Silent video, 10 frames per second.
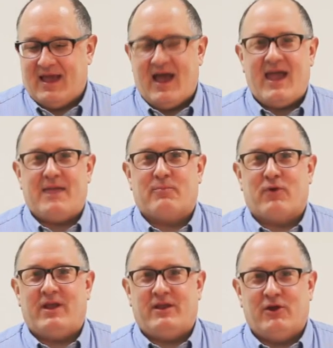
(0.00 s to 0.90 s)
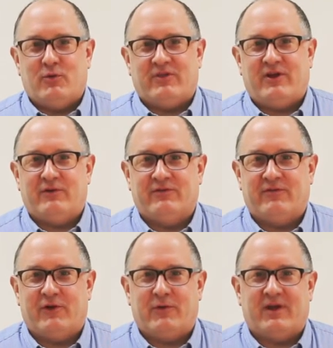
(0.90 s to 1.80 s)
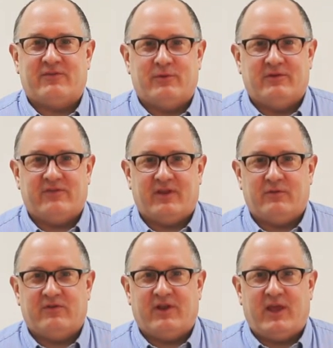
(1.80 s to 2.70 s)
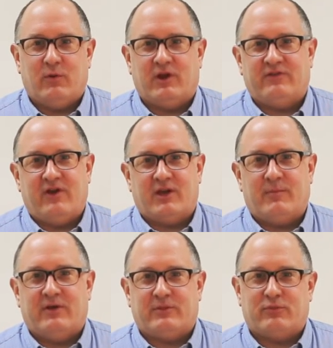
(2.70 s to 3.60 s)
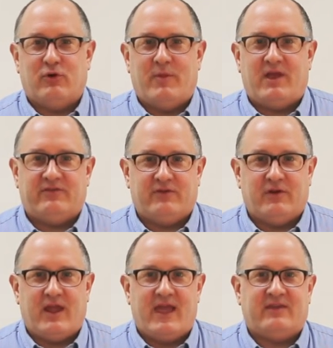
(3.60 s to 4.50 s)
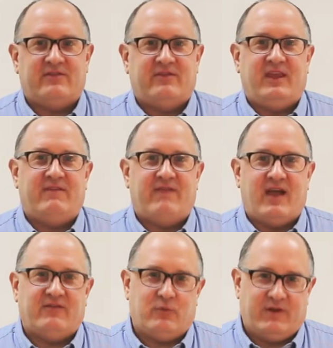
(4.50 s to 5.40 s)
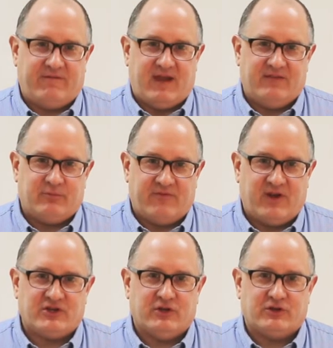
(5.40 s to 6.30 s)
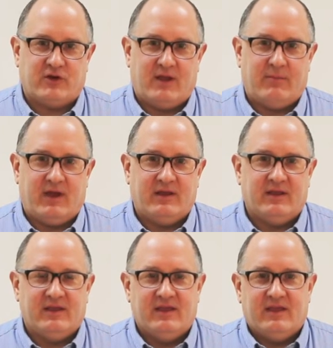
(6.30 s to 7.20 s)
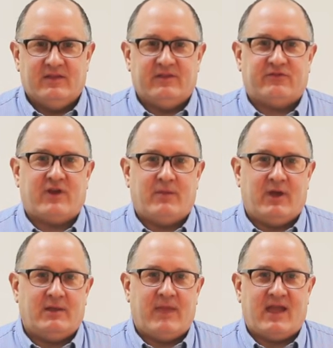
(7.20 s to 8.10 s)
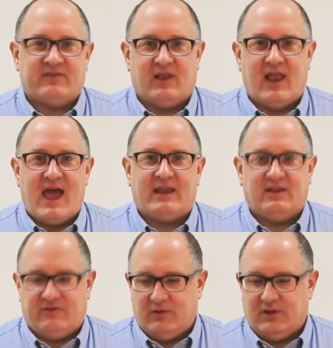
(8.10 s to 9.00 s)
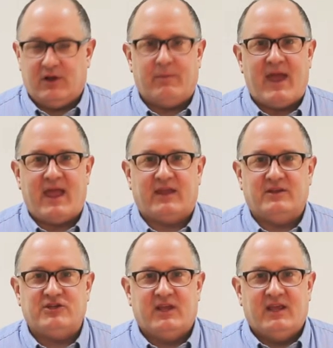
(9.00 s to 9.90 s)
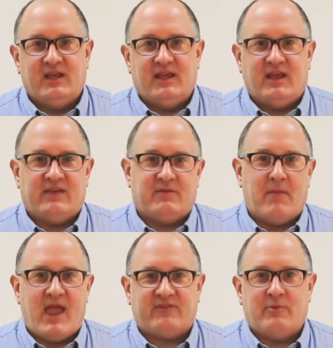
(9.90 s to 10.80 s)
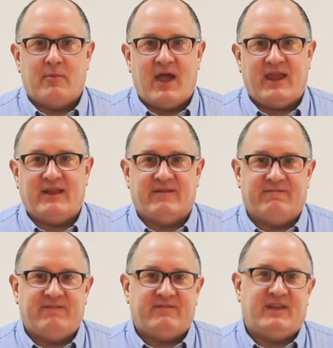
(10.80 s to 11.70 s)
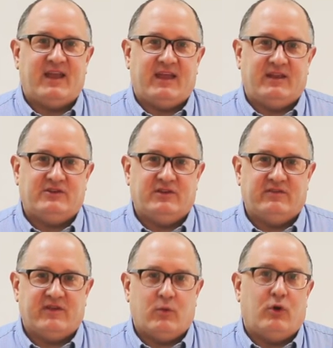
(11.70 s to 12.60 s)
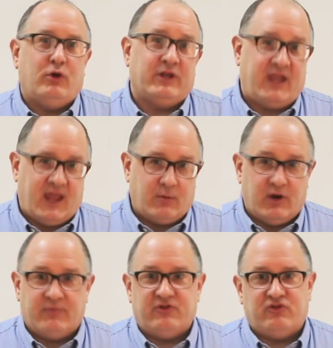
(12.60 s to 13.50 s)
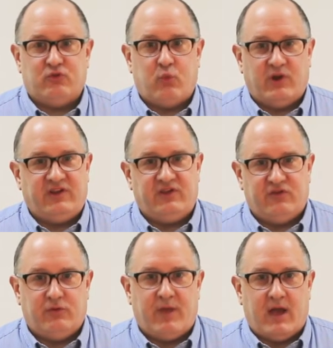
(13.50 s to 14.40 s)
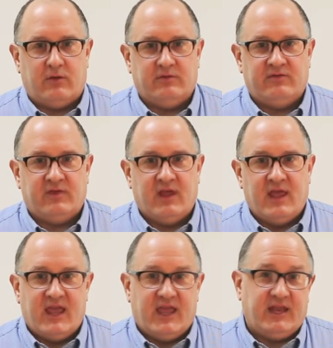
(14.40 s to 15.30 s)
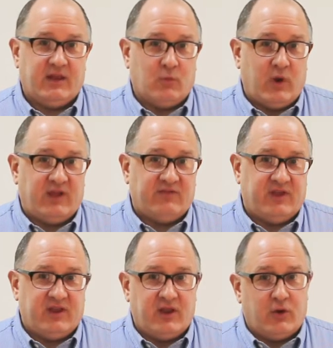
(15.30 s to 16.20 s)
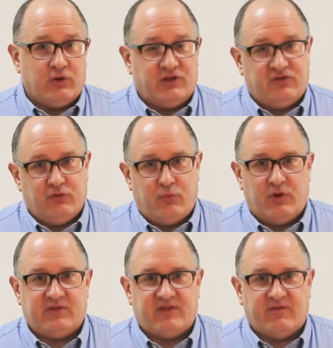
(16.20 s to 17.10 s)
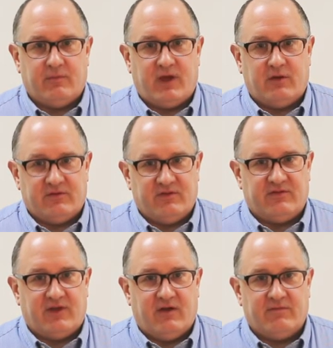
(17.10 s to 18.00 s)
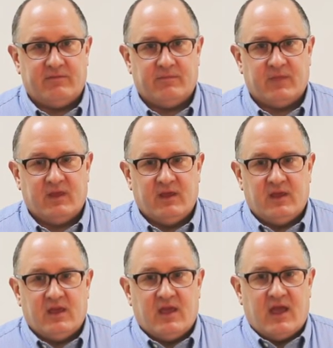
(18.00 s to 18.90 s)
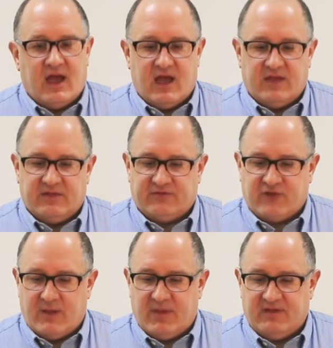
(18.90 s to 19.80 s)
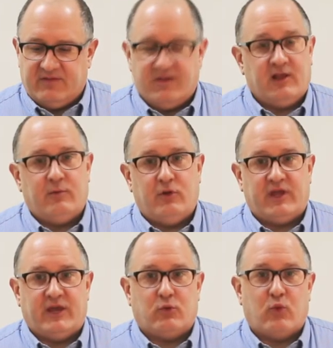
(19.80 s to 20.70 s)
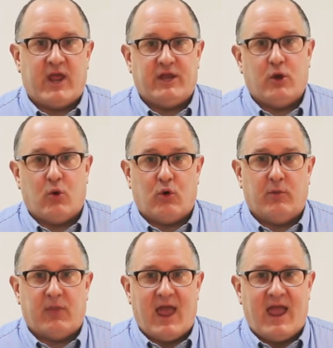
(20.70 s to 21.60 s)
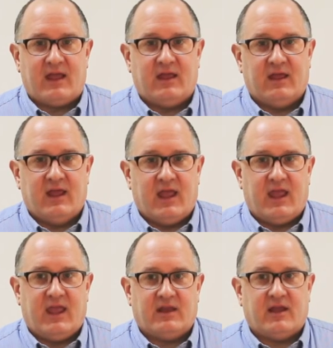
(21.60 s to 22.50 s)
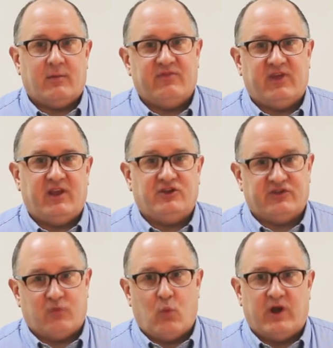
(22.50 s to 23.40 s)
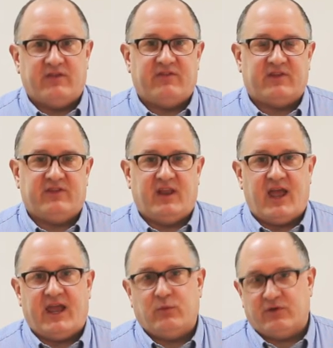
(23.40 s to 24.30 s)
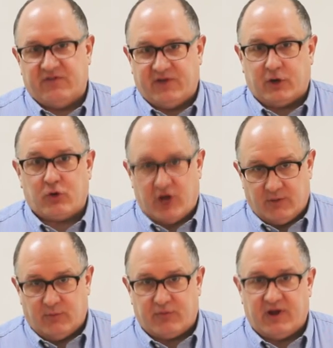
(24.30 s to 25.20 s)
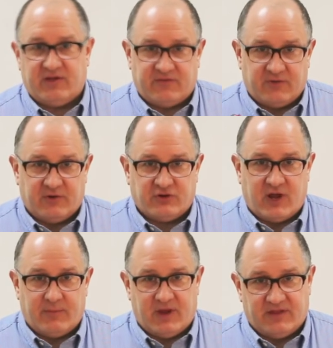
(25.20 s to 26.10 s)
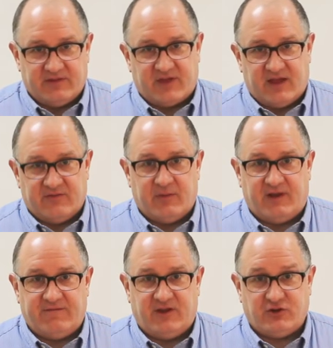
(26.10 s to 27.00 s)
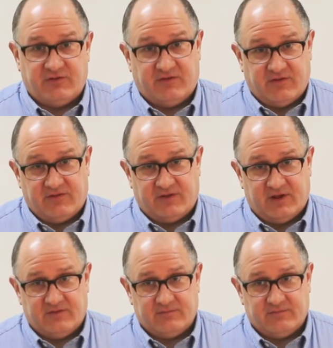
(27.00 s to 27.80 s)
Hi, Brett here with Harold's Photo Experts, and today we're going to talk about the ProMaster XC525 Professional Tripod. This tripod packs a lot into a little package. It has a maximum height of 59 inches, it will hold a camera up to 22 pounds, and it weighs in at only 2.7 pounds itself. Uh, this tripod's available in red or black and comes in at just 169 which is an incredible price for a tripod that's got as many features as this does.